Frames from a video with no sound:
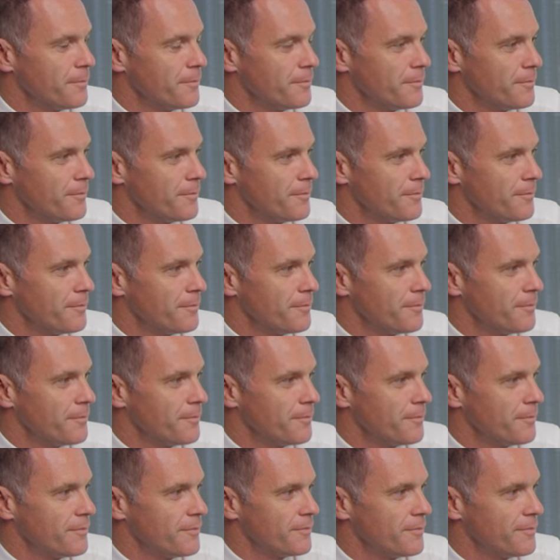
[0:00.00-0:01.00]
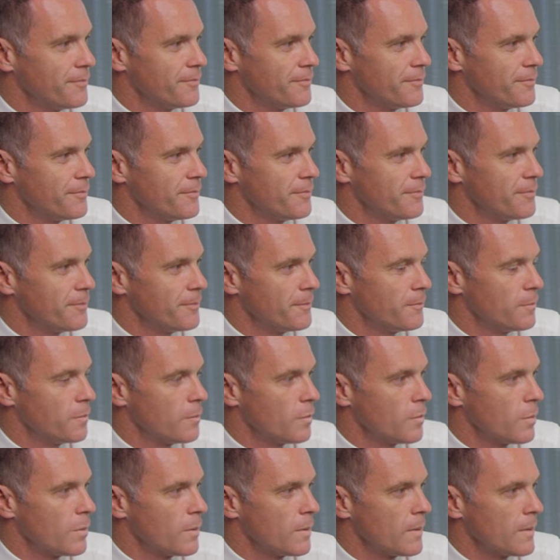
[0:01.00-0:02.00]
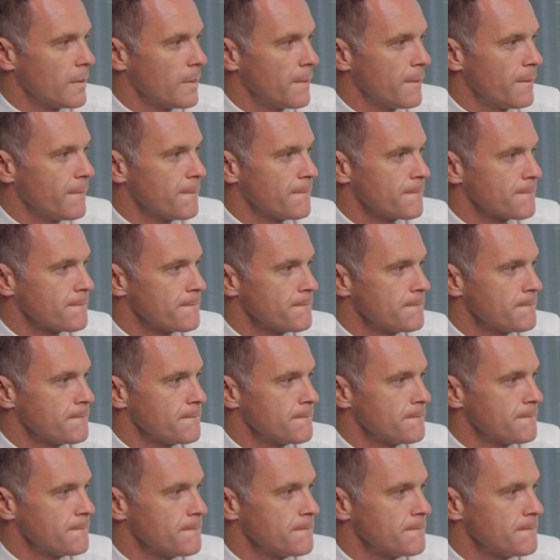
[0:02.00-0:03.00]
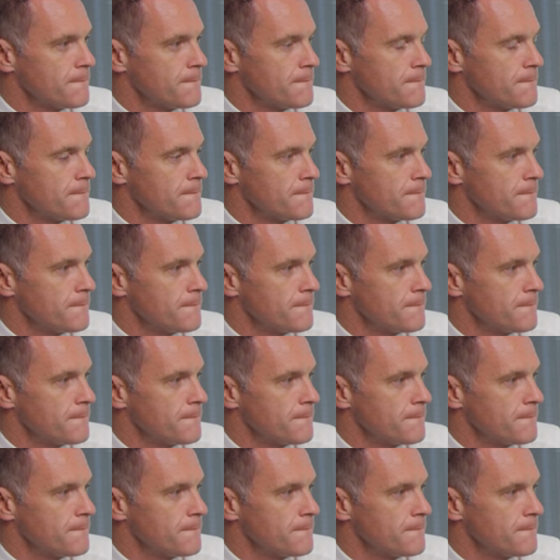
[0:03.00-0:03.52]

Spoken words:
[no speech]